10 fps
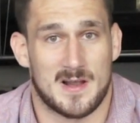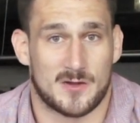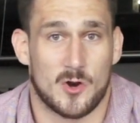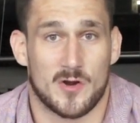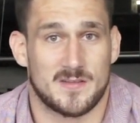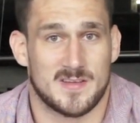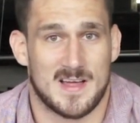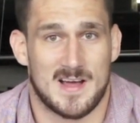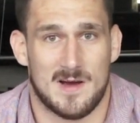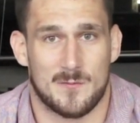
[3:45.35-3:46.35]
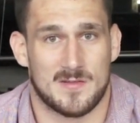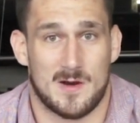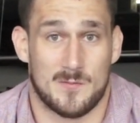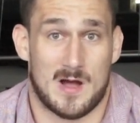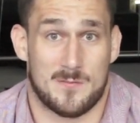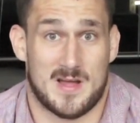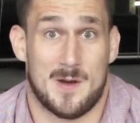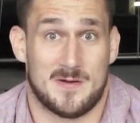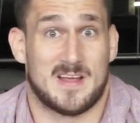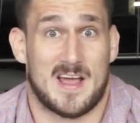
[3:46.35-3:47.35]
and I got it, and I was
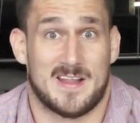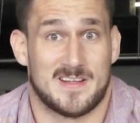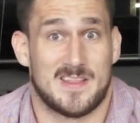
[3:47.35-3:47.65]
happy to get it.